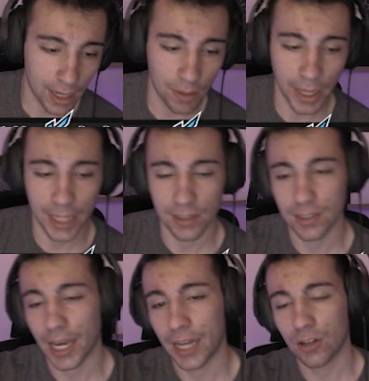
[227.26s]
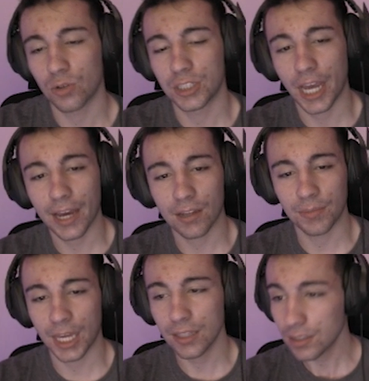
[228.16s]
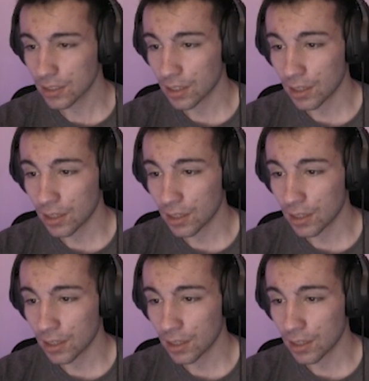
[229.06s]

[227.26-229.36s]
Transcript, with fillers: commands. I had to go chat commands